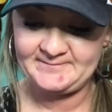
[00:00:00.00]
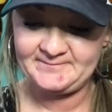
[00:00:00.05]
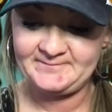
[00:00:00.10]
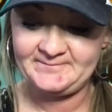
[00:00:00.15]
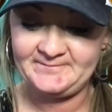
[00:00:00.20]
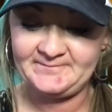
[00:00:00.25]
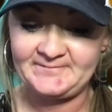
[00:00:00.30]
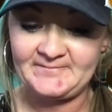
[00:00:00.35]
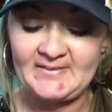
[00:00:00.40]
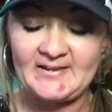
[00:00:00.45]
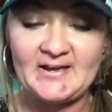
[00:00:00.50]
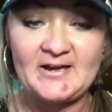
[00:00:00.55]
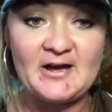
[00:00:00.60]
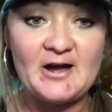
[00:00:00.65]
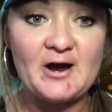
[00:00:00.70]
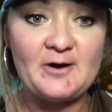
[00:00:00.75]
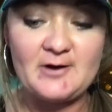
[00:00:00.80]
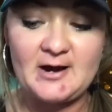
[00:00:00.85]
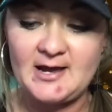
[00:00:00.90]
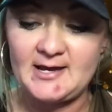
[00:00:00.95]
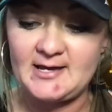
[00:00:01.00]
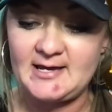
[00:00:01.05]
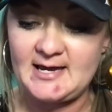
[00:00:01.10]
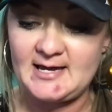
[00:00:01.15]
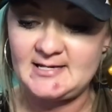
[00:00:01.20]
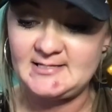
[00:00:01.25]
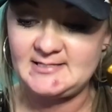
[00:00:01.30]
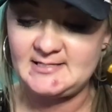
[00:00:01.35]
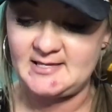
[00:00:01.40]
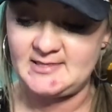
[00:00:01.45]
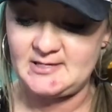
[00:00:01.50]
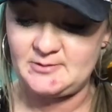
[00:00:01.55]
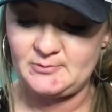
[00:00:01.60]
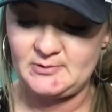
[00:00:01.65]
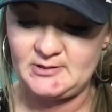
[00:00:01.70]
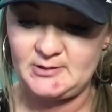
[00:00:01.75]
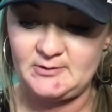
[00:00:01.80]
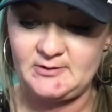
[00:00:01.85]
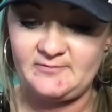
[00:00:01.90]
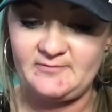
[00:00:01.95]
All right, guys. And then when you
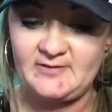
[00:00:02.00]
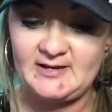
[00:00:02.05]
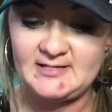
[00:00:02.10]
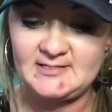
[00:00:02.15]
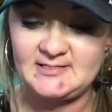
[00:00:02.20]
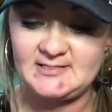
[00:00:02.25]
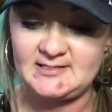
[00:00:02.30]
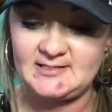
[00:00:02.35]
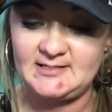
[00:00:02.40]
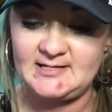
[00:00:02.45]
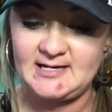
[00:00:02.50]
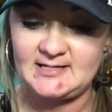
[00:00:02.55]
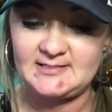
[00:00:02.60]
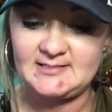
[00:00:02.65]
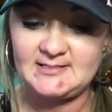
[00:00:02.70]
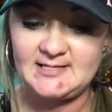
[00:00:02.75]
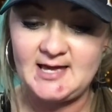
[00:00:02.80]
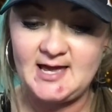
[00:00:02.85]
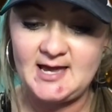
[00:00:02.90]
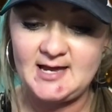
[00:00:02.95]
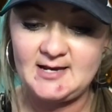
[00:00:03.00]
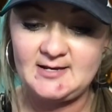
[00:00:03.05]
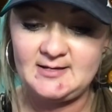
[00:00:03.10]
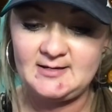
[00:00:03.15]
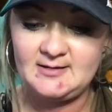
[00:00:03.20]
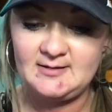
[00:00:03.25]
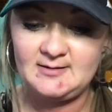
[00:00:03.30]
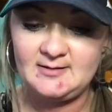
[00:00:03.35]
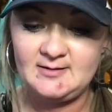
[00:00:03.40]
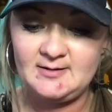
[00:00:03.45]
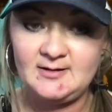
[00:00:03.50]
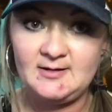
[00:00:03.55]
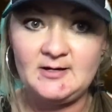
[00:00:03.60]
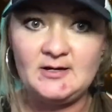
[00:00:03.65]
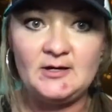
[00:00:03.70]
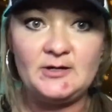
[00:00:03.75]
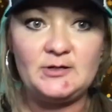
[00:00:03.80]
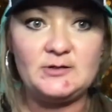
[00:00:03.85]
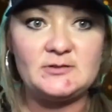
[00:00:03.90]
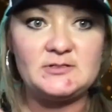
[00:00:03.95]
advance to the next slide, you'll
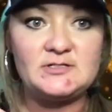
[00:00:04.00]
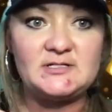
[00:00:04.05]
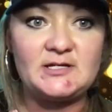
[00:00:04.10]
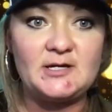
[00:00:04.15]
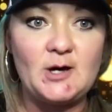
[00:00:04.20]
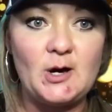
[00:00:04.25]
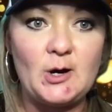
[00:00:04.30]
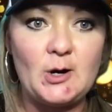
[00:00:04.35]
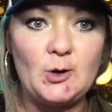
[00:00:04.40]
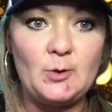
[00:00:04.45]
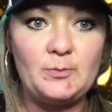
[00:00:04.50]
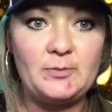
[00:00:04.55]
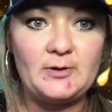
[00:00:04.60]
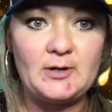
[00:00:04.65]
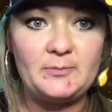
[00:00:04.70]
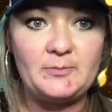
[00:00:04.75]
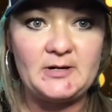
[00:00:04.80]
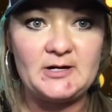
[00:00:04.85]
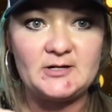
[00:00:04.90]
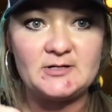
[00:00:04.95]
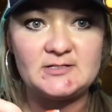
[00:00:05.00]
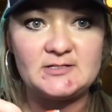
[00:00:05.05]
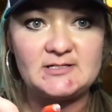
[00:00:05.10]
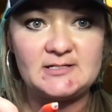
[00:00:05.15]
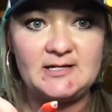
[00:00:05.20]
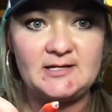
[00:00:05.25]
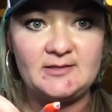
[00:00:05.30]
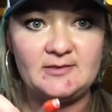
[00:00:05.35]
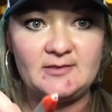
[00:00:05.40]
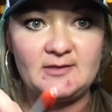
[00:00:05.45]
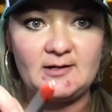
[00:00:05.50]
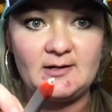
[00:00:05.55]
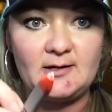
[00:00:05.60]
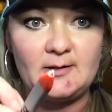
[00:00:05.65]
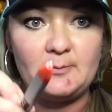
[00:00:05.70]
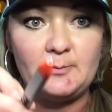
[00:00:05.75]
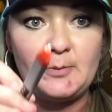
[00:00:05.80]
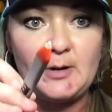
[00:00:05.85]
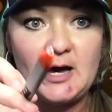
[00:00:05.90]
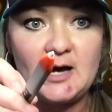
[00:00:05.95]
see hope appears in the
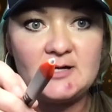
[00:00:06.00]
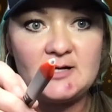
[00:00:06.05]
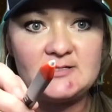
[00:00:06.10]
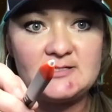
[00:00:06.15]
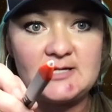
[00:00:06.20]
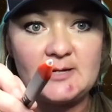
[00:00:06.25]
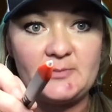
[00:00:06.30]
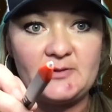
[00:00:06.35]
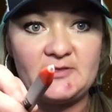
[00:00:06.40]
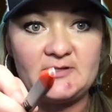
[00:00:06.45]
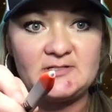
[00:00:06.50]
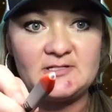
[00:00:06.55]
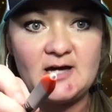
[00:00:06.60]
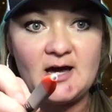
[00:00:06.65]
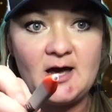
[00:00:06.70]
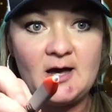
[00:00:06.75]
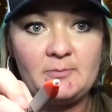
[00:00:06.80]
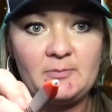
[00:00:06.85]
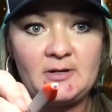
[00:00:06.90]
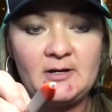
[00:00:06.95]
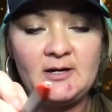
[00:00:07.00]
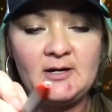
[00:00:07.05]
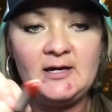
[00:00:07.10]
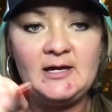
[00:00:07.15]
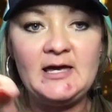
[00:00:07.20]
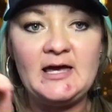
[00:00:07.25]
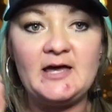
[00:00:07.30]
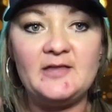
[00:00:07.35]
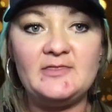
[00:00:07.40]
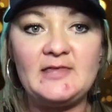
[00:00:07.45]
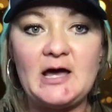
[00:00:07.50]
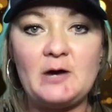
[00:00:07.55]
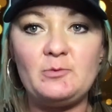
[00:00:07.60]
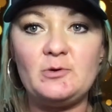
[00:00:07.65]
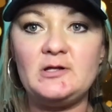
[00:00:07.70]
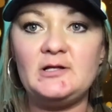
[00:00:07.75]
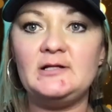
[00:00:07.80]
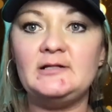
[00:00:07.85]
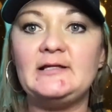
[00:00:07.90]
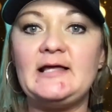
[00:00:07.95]
box up at the top. And that will allow
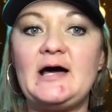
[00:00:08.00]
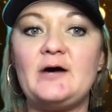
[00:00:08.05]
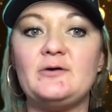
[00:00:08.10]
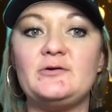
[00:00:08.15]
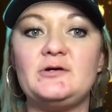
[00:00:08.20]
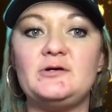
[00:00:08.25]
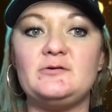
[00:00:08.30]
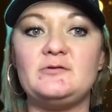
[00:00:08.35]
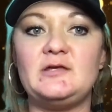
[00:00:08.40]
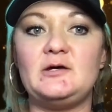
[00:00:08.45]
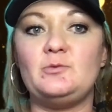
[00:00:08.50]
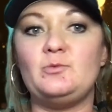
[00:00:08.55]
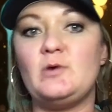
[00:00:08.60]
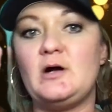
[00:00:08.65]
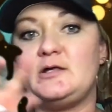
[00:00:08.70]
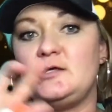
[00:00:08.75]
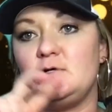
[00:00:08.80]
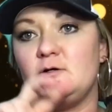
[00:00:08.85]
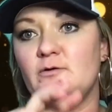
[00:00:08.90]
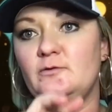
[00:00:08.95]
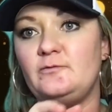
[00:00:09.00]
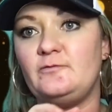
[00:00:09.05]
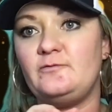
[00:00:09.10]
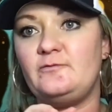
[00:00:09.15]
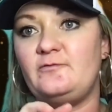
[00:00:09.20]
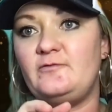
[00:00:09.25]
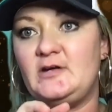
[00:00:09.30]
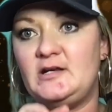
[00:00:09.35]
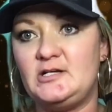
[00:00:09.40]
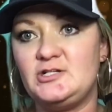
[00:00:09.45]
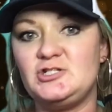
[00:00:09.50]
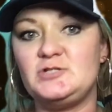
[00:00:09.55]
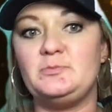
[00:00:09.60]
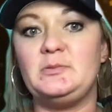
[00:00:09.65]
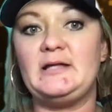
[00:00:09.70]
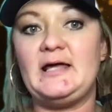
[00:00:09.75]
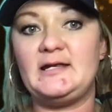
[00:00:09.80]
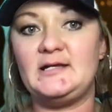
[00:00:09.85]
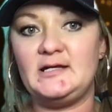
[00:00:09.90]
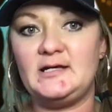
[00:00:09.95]
you that when you finish blending
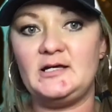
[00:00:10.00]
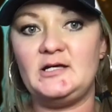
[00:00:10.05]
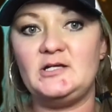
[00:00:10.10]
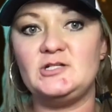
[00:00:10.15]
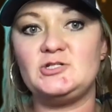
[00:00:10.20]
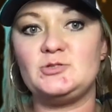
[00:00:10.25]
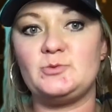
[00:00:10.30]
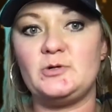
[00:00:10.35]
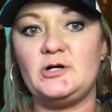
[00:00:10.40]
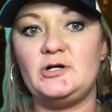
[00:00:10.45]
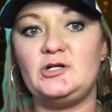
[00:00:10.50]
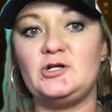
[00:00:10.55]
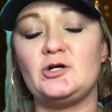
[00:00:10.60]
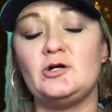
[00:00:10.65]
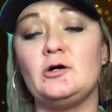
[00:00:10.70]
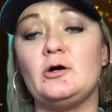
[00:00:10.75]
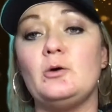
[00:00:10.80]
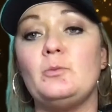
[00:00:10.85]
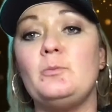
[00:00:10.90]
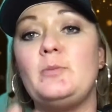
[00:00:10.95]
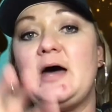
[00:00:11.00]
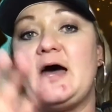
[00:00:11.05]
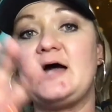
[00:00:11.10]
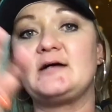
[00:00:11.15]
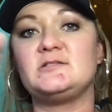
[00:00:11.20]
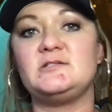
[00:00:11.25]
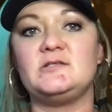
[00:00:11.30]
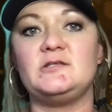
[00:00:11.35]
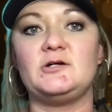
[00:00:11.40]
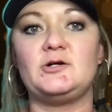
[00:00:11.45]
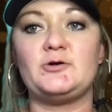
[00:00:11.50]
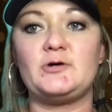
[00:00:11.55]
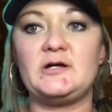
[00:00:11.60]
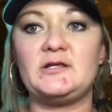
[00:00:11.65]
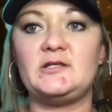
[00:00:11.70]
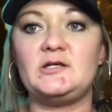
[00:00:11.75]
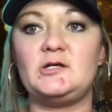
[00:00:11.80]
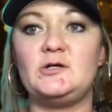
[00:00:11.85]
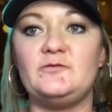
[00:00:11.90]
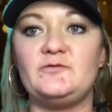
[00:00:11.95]
each word, you can go back to the grid that you've
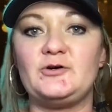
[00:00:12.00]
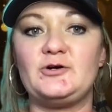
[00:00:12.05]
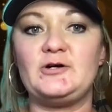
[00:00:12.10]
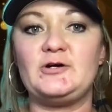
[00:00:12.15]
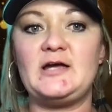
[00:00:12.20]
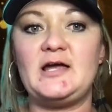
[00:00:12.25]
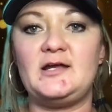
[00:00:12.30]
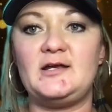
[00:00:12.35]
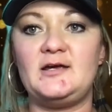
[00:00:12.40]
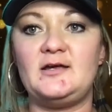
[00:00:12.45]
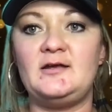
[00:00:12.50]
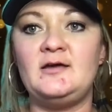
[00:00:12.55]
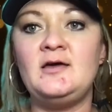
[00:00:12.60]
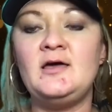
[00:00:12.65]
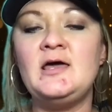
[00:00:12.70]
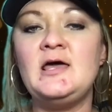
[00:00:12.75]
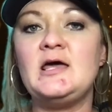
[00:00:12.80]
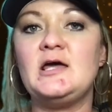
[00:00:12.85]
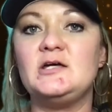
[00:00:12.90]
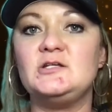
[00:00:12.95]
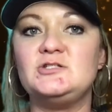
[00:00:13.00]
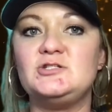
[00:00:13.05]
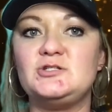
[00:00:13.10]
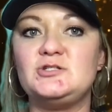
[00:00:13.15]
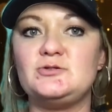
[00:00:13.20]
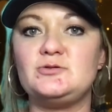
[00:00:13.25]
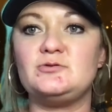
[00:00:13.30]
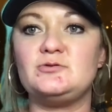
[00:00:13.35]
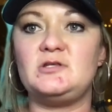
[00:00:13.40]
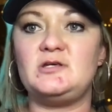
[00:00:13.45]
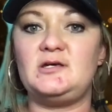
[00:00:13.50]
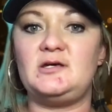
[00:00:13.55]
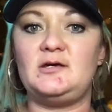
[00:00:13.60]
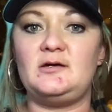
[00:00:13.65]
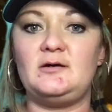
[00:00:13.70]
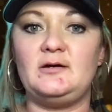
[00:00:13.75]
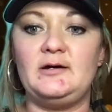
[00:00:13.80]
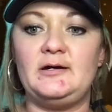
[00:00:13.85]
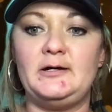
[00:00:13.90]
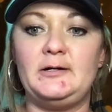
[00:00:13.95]
created and do the
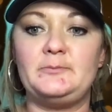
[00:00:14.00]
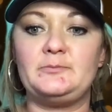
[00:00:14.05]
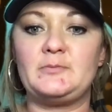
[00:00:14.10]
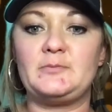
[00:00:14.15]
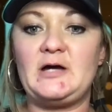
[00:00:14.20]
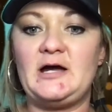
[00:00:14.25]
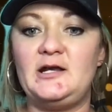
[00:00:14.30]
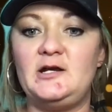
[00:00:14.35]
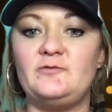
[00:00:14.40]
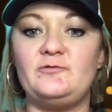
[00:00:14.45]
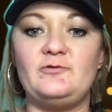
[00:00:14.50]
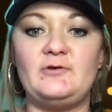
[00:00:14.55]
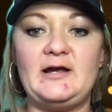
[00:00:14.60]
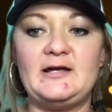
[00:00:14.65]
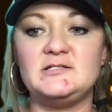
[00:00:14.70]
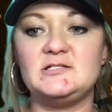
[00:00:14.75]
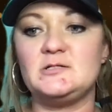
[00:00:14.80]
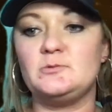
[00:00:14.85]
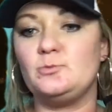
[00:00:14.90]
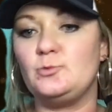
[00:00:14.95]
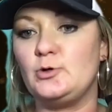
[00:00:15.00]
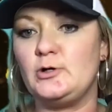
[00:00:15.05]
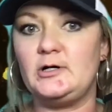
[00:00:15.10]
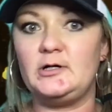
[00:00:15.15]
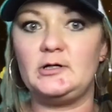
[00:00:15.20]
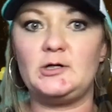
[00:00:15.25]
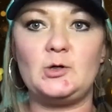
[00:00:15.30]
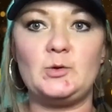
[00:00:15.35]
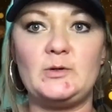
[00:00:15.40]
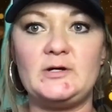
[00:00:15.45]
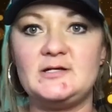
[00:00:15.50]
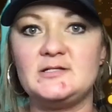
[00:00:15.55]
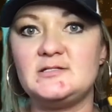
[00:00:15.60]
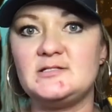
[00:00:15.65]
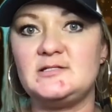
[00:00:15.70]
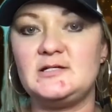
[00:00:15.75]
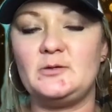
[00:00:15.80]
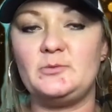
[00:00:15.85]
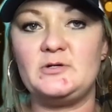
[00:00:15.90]
kind of random word quiz that we do when we're